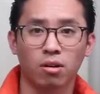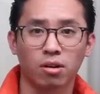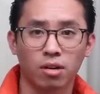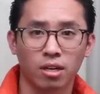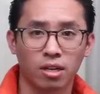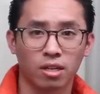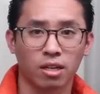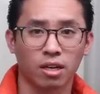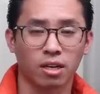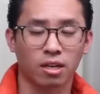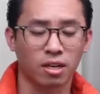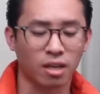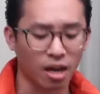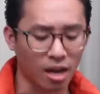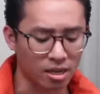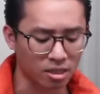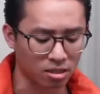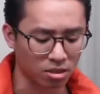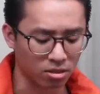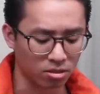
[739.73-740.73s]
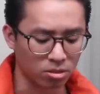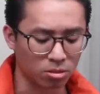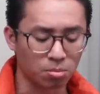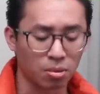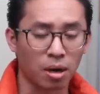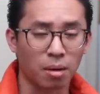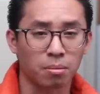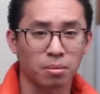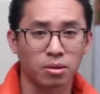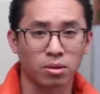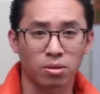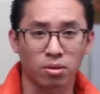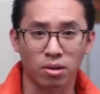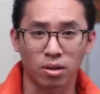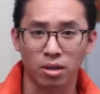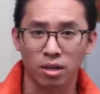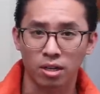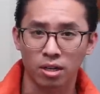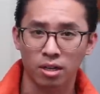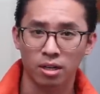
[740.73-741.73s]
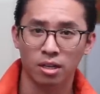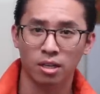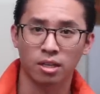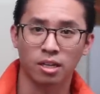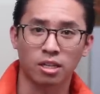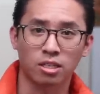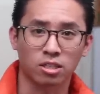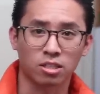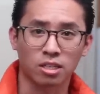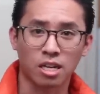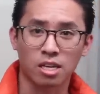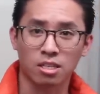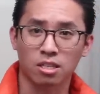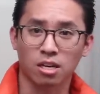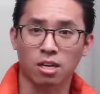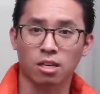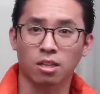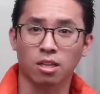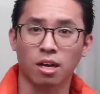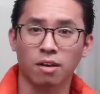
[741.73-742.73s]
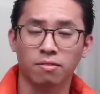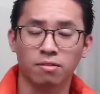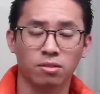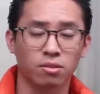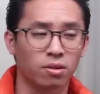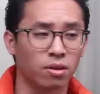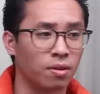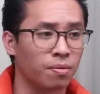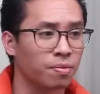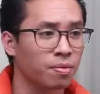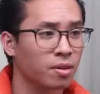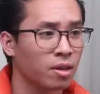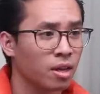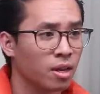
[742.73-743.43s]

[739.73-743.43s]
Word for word: You're gonna get like a nice loose pompadour that just has like a life to it.